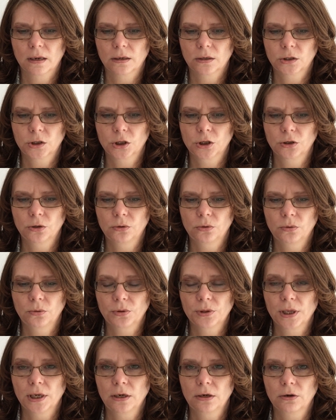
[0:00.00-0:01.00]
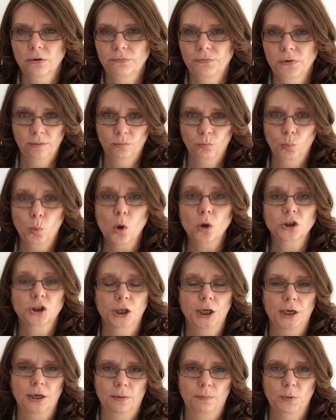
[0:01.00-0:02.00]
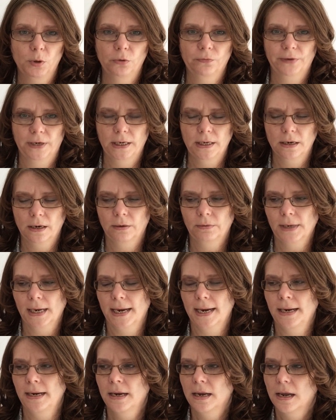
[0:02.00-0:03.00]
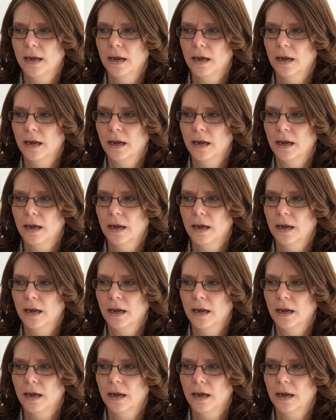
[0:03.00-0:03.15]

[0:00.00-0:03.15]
to think of watching a movie, okay?